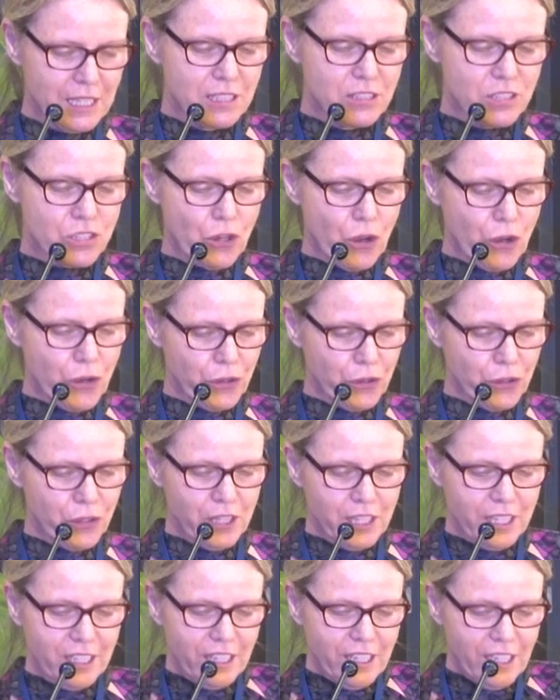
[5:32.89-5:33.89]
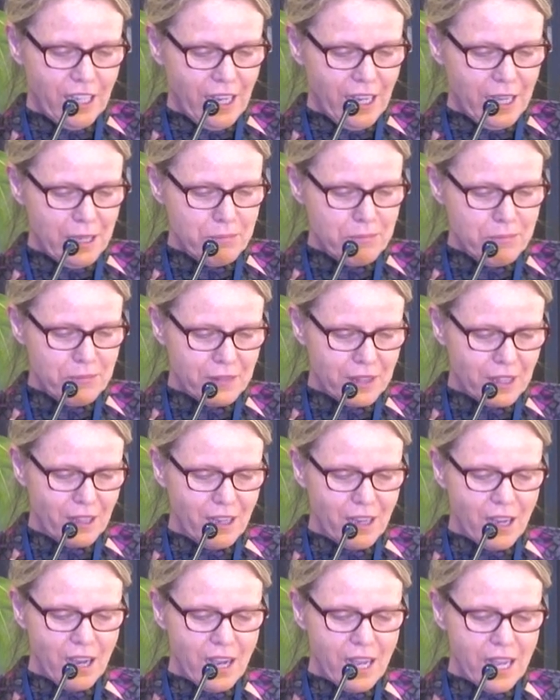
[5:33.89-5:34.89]
So
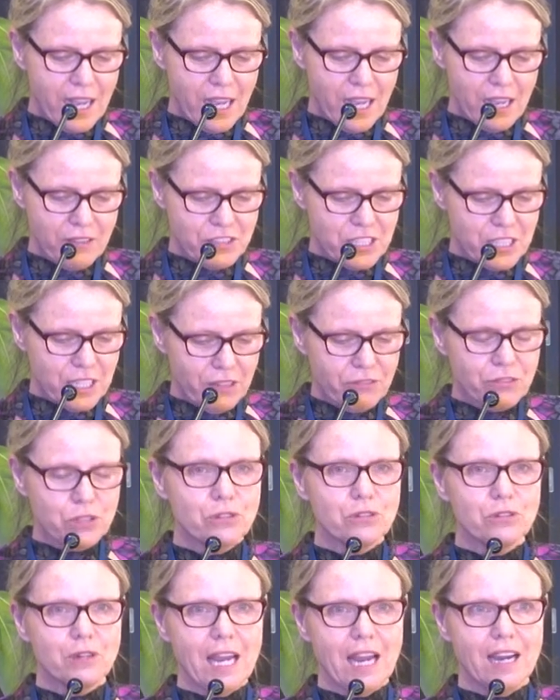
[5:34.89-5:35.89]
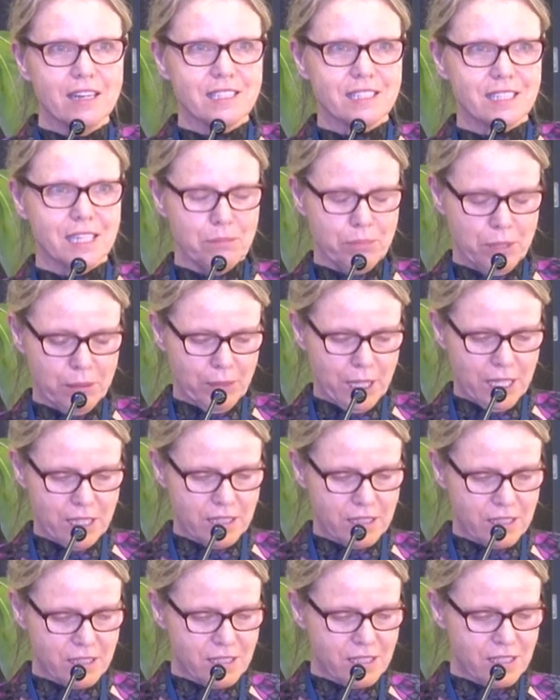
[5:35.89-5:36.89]
I have to give you housekeeping
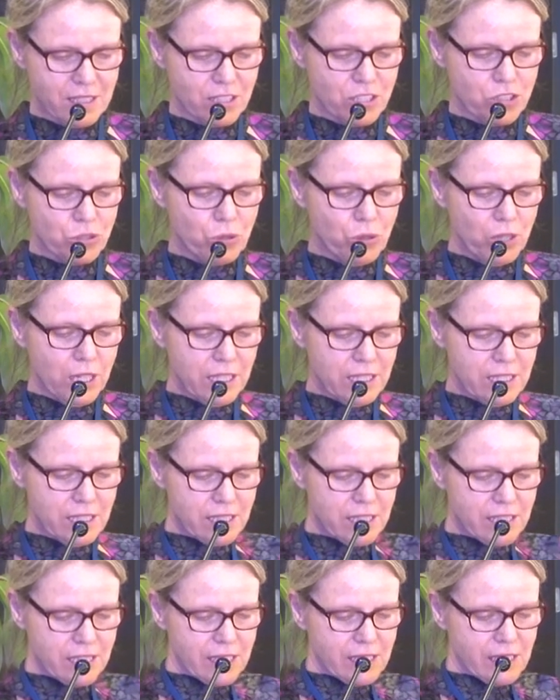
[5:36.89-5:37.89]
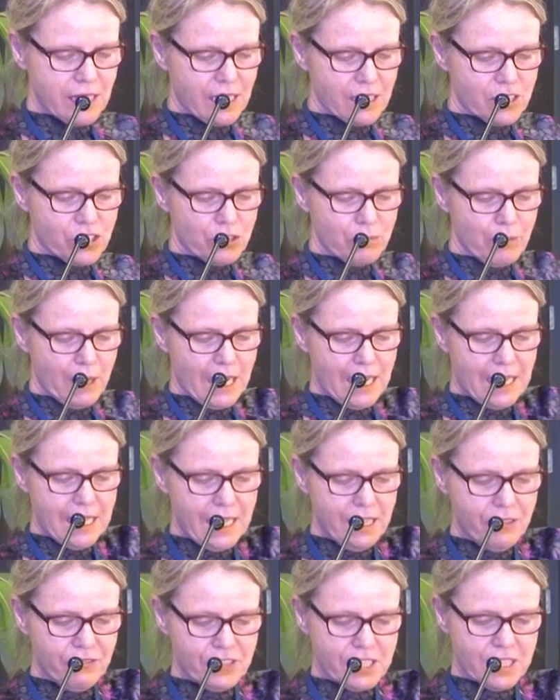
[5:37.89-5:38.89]
matters. The toilets are to my
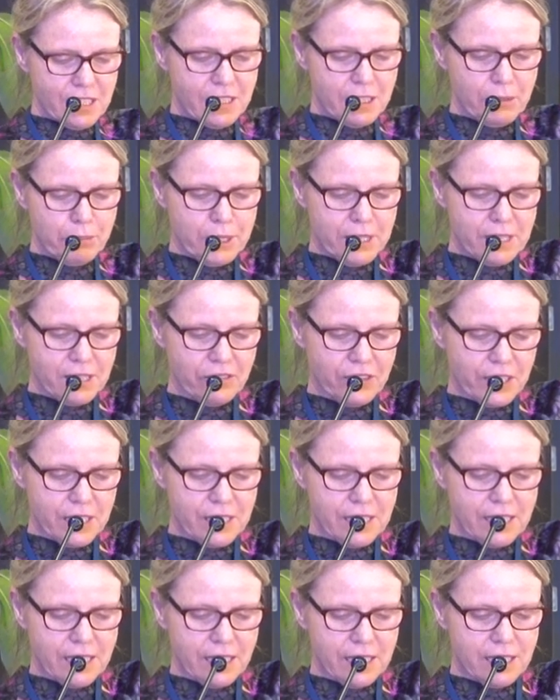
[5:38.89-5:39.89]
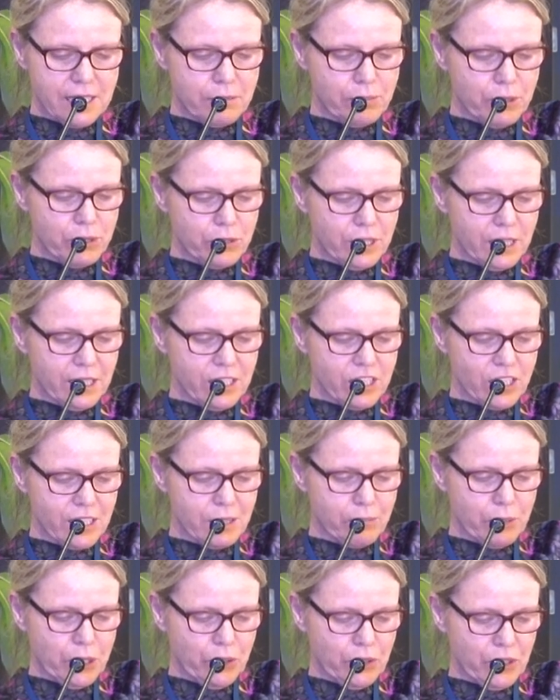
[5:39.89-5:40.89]
left in the Pacific Studies building
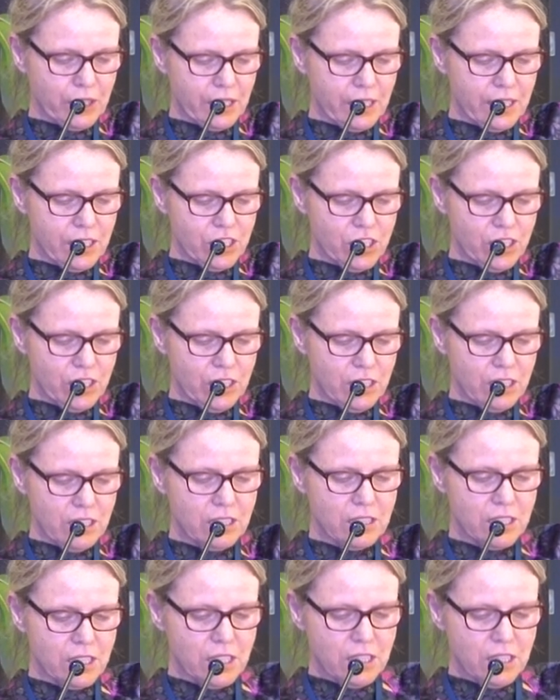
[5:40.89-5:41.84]
just beyond the kitchen.